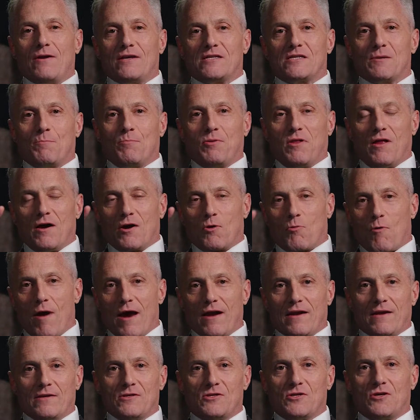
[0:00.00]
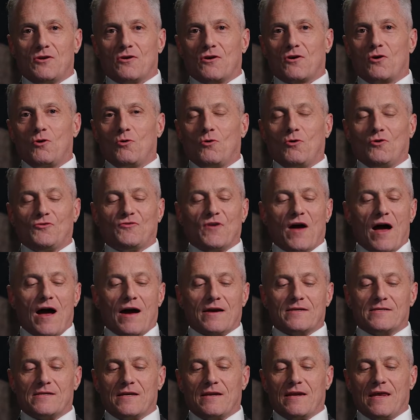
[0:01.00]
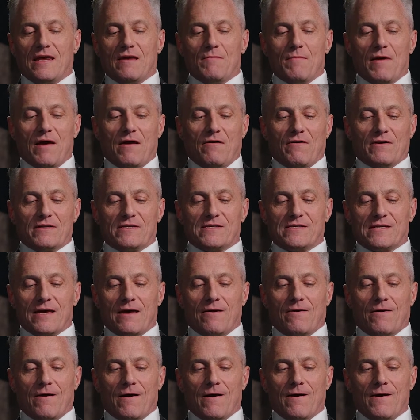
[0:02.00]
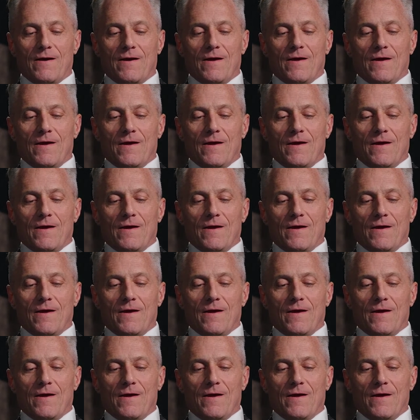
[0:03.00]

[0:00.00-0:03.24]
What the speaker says: it to plug right into your Google Docs and email, etc.